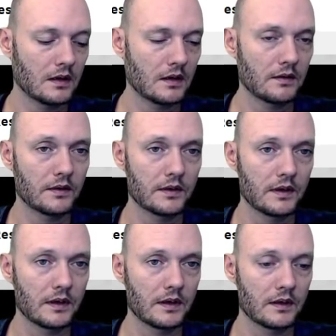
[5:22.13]
with
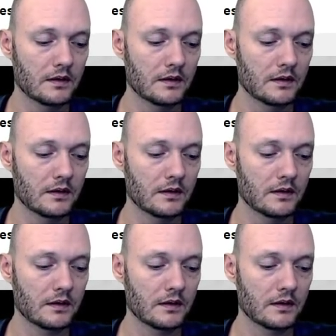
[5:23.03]
a